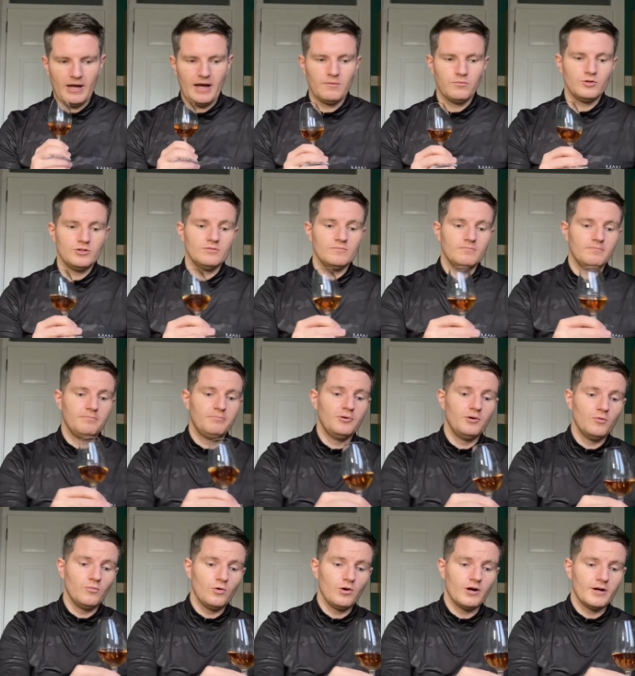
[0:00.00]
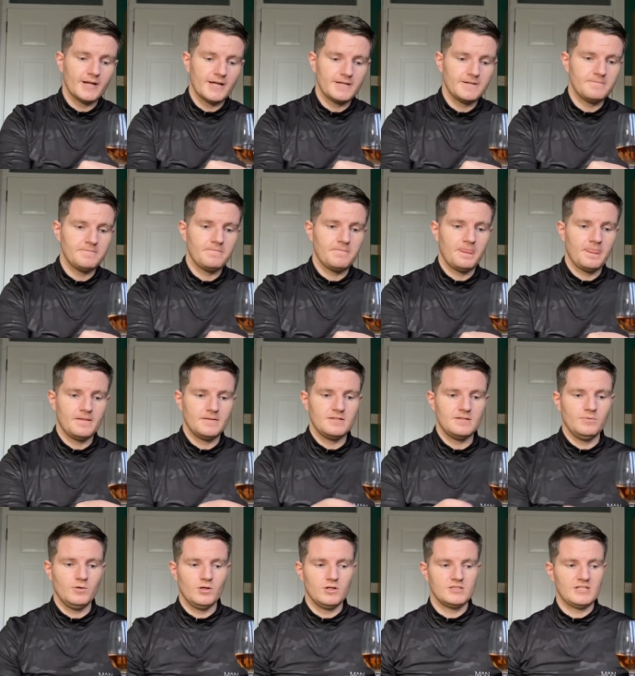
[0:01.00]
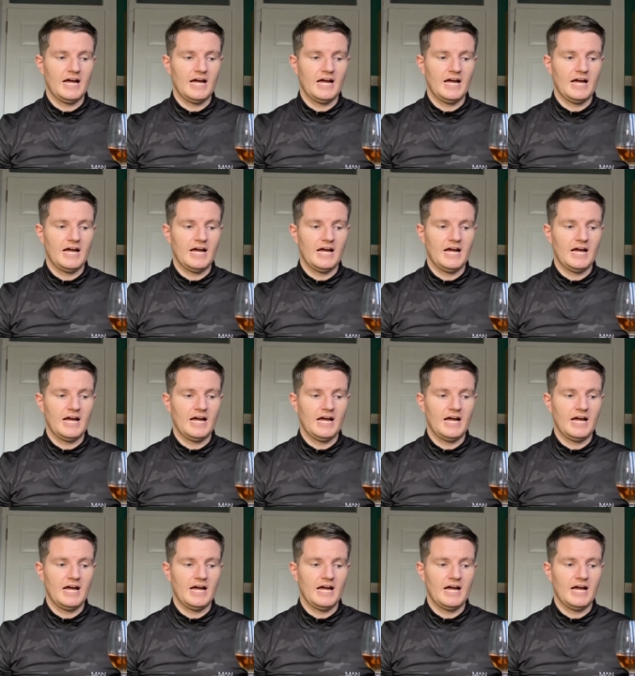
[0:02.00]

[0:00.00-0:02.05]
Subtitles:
wouldn't put water in it, to be honest.